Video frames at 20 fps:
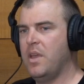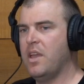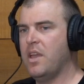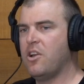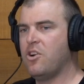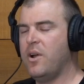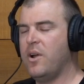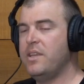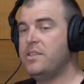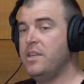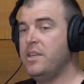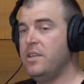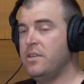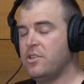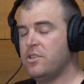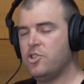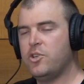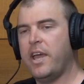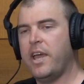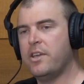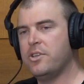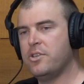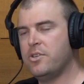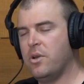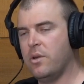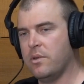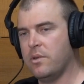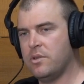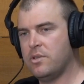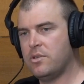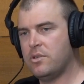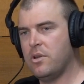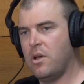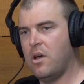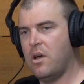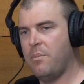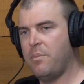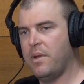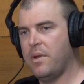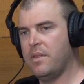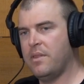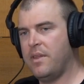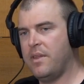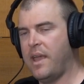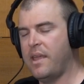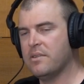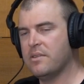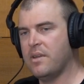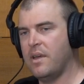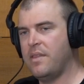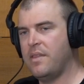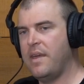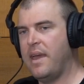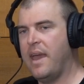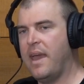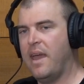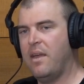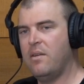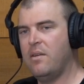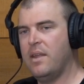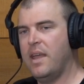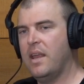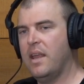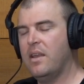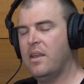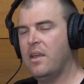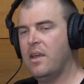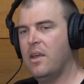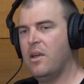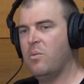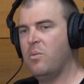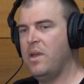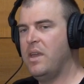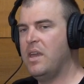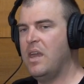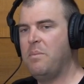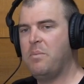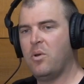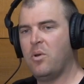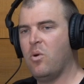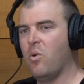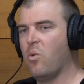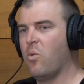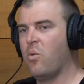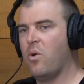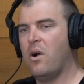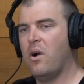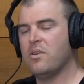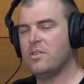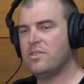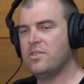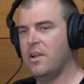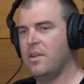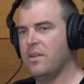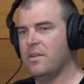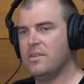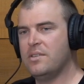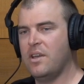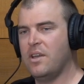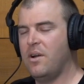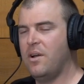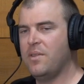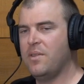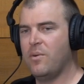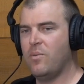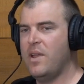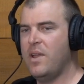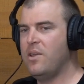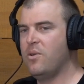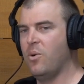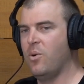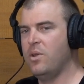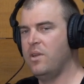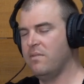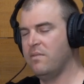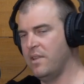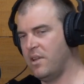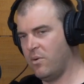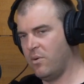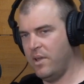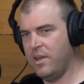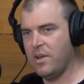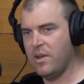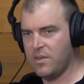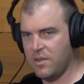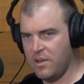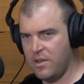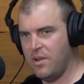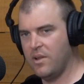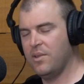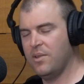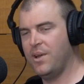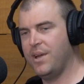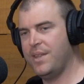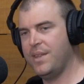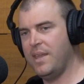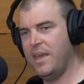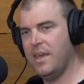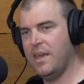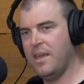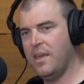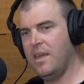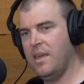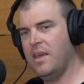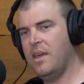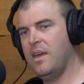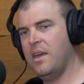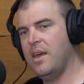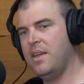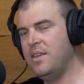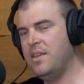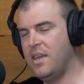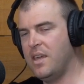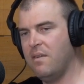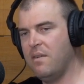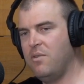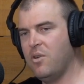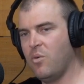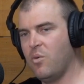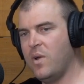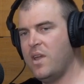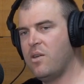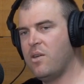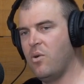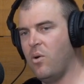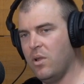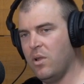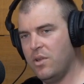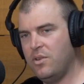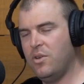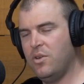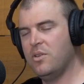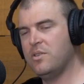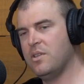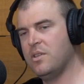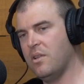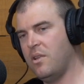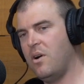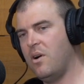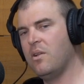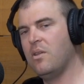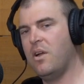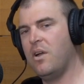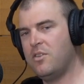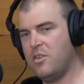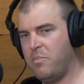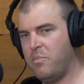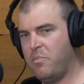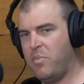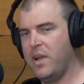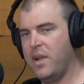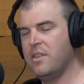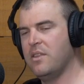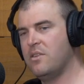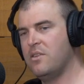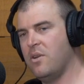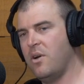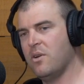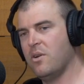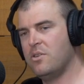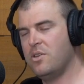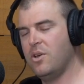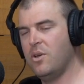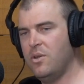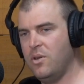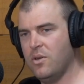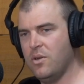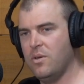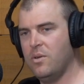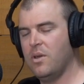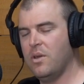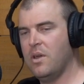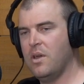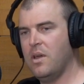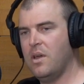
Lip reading: increasing distraction on the stop and things like that, and we keep it all rock solid. So on the recall, you've literally got the long line there and you give your recall and use the long line to bring the dog to you,